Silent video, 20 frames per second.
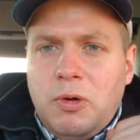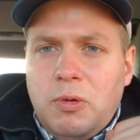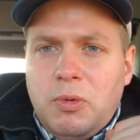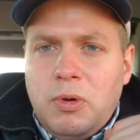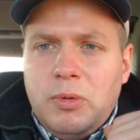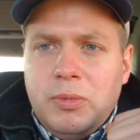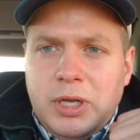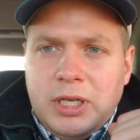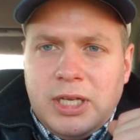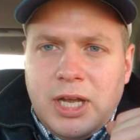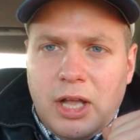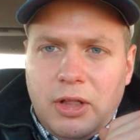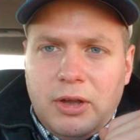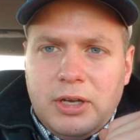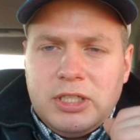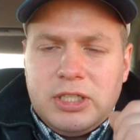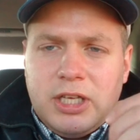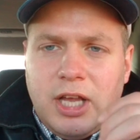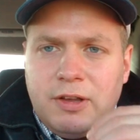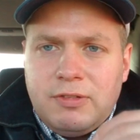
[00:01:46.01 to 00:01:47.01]
When we tell
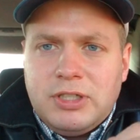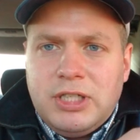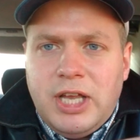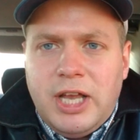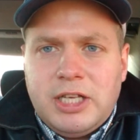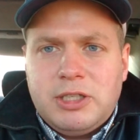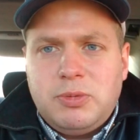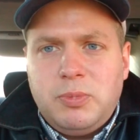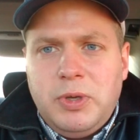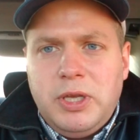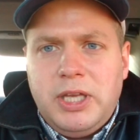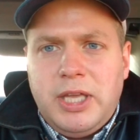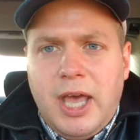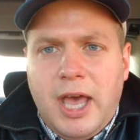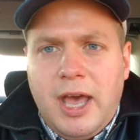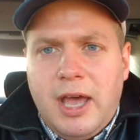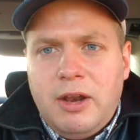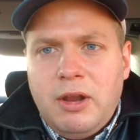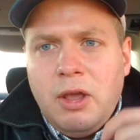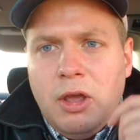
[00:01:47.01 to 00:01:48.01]
ourselves, yes, we
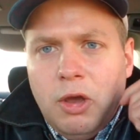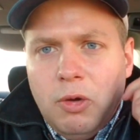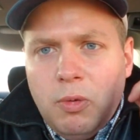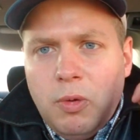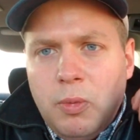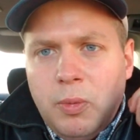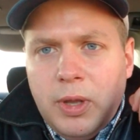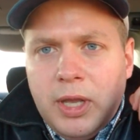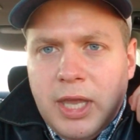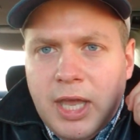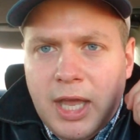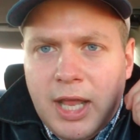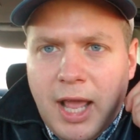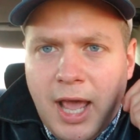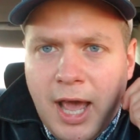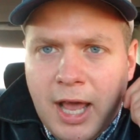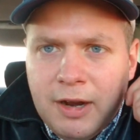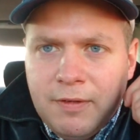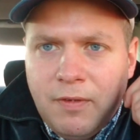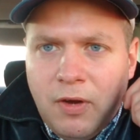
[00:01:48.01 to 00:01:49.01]
can, when we get
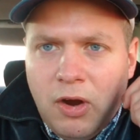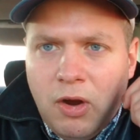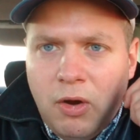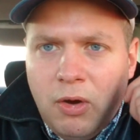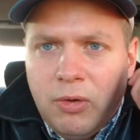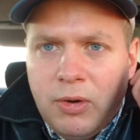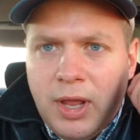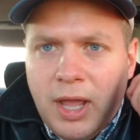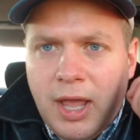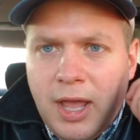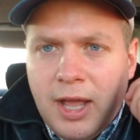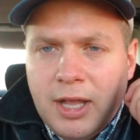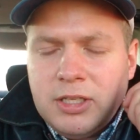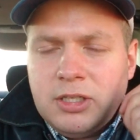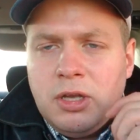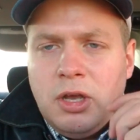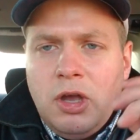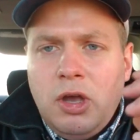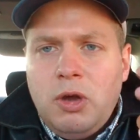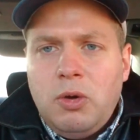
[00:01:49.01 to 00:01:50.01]
out of our own
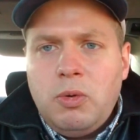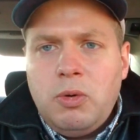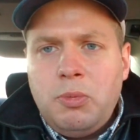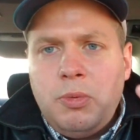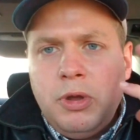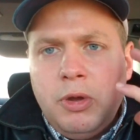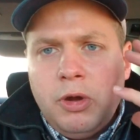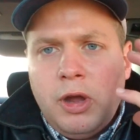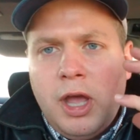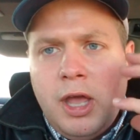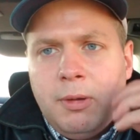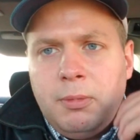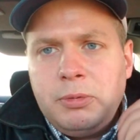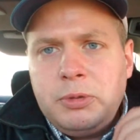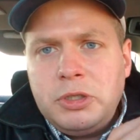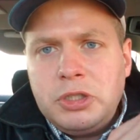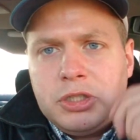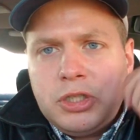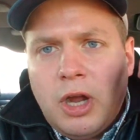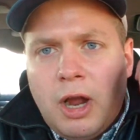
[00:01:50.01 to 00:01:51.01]
heads, when we are able
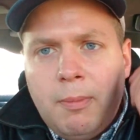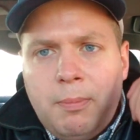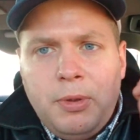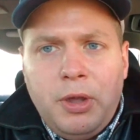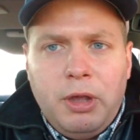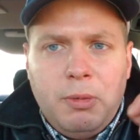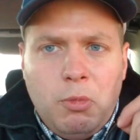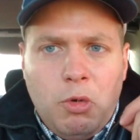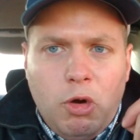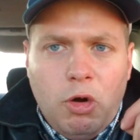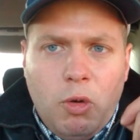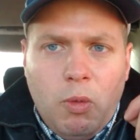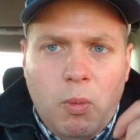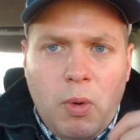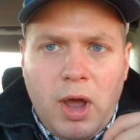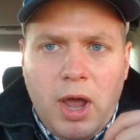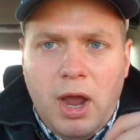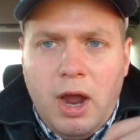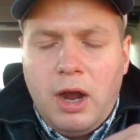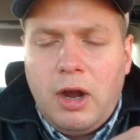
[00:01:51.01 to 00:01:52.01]
to start being more
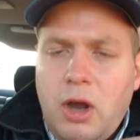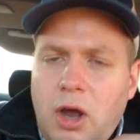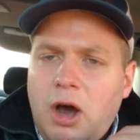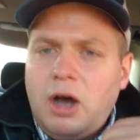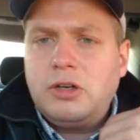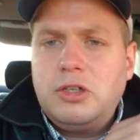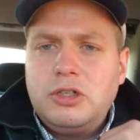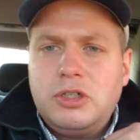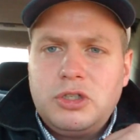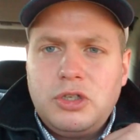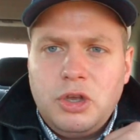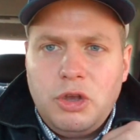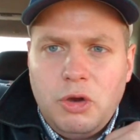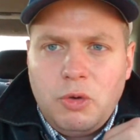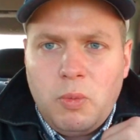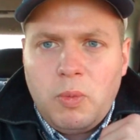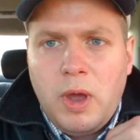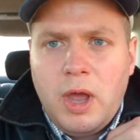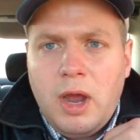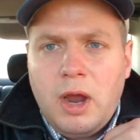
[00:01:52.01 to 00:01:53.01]
aware, consciously
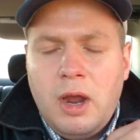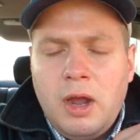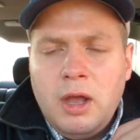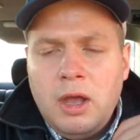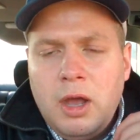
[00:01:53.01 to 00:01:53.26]
aware